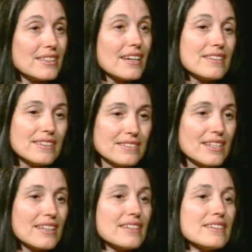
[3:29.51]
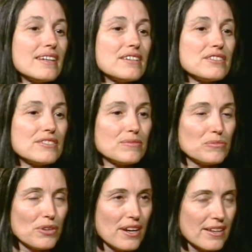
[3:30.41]
and then taking another
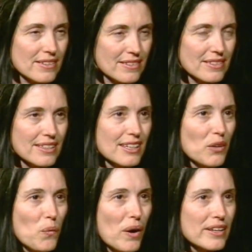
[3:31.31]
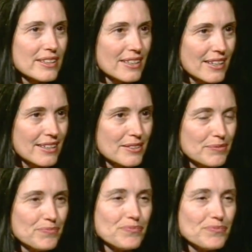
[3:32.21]
breath and thinking one again